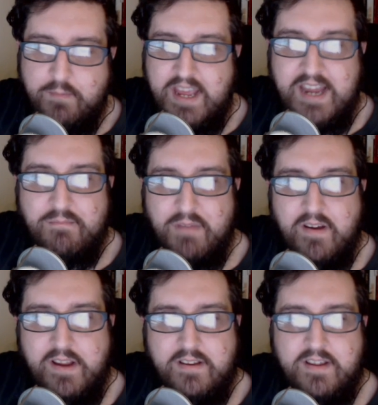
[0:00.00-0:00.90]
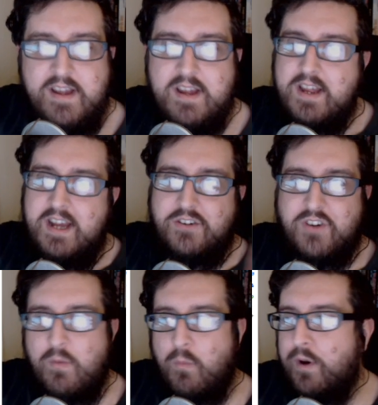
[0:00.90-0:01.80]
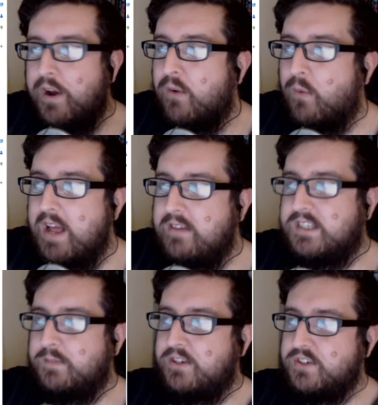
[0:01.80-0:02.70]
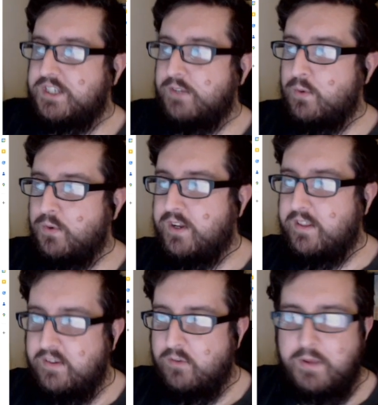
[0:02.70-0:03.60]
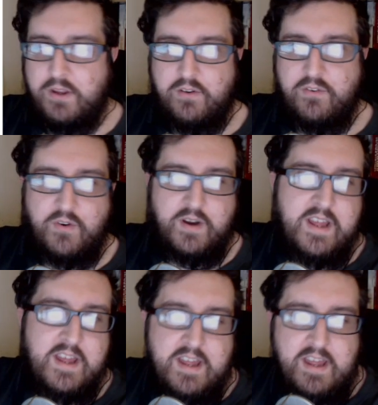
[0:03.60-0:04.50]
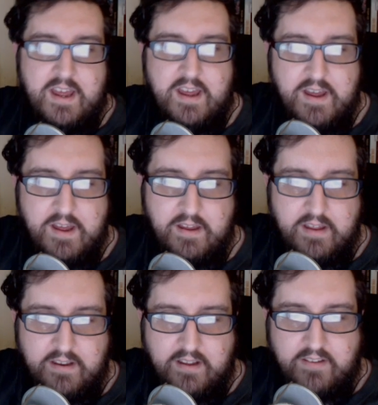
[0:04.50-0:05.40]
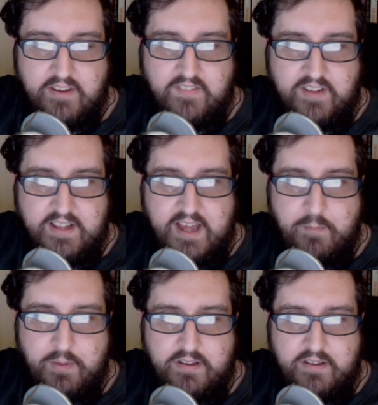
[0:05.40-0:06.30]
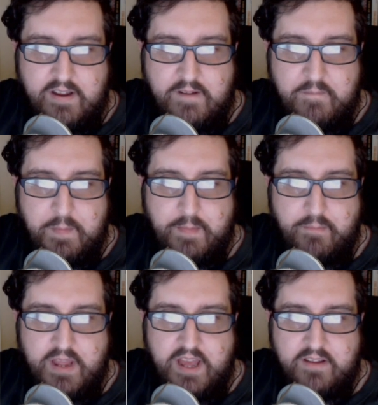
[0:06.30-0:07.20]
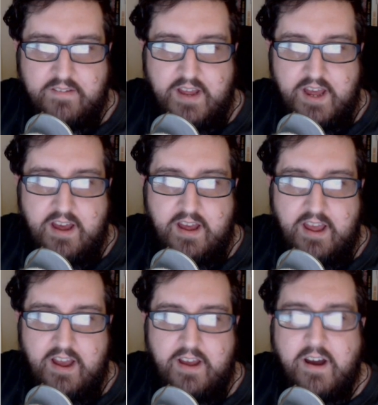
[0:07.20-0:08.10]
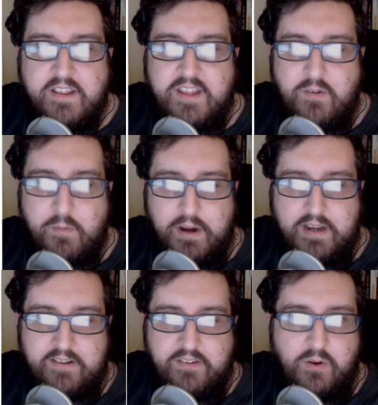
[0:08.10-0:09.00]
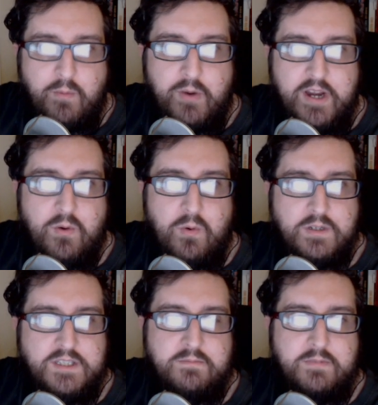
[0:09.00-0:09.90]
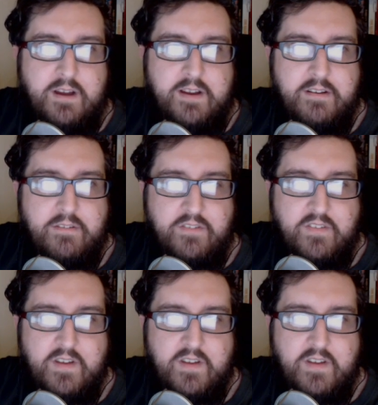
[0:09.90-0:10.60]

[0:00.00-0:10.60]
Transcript: in mind, and try and work around some interesting rules that I think would be good for it, and stuff like that. But yeah, I think it would break down into a really awesome kind of